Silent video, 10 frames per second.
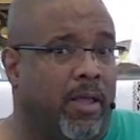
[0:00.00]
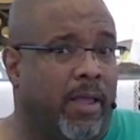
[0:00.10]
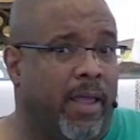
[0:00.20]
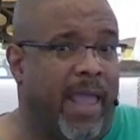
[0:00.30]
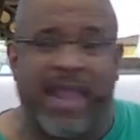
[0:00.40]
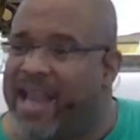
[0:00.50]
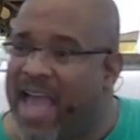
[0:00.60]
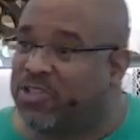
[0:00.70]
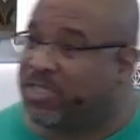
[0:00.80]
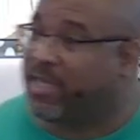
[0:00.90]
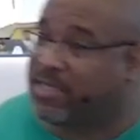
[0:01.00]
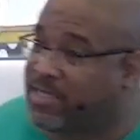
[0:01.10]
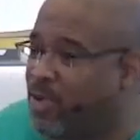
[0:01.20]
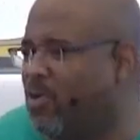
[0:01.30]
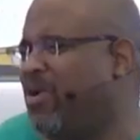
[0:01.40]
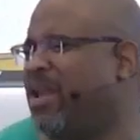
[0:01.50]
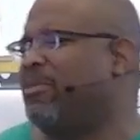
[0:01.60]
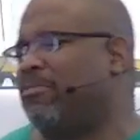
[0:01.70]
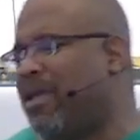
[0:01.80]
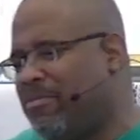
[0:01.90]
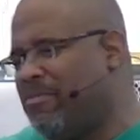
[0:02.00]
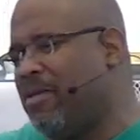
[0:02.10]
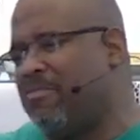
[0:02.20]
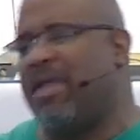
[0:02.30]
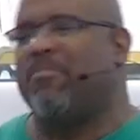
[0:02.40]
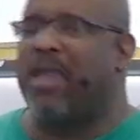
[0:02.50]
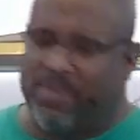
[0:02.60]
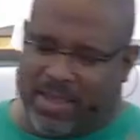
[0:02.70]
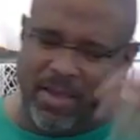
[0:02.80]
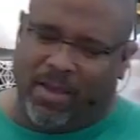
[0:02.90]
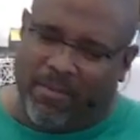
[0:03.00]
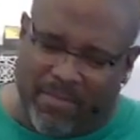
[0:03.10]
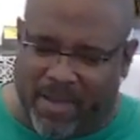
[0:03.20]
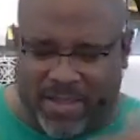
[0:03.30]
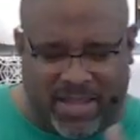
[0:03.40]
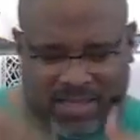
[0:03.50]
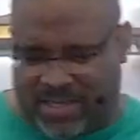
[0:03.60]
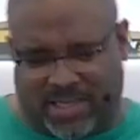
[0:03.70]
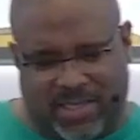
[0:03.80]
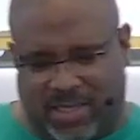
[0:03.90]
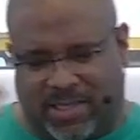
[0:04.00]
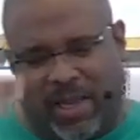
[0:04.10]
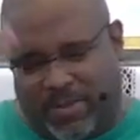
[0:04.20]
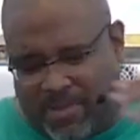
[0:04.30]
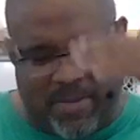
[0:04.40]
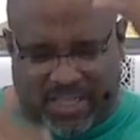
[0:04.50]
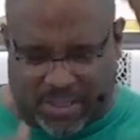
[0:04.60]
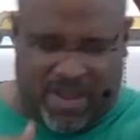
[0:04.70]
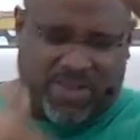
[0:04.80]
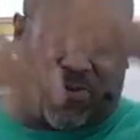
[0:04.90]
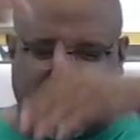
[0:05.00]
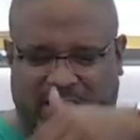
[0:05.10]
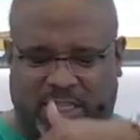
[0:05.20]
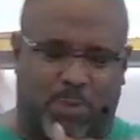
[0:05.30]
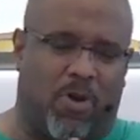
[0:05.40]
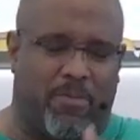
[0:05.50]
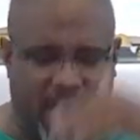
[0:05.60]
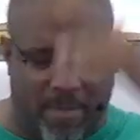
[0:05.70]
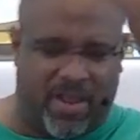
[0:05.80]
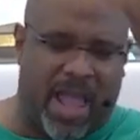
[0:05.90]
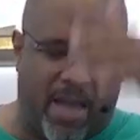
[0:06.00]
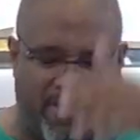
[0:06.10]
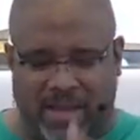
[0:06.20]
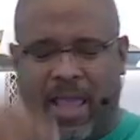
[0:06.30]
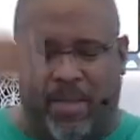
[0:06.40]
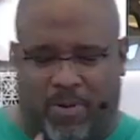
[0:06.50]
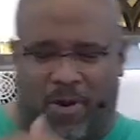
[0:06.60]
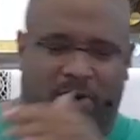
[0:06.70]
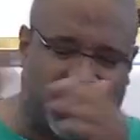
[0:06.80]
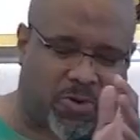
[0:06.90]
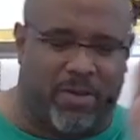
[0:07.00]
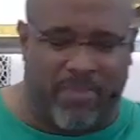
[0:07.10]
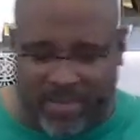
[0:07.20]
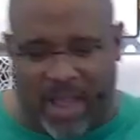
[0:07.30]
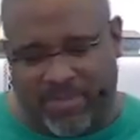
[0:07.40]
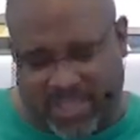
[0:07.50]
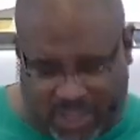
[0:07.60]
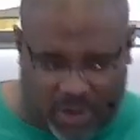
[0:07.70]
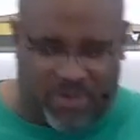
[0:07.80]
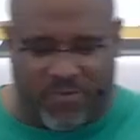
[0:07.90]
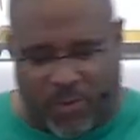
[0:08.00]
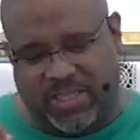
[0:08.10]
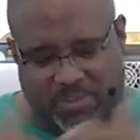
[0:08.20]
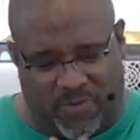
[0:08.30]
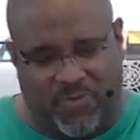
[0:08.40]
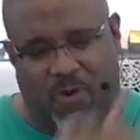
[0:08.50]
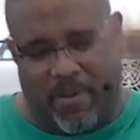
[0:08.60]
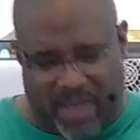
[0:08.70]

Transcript: And Lazarus didn't say, well, wait a minute, maybe, maybe, maybe, this, this is, maybe this is my transition point. Maybe I'm in, in purgatory. Maybe I'm just hearing voices before I make my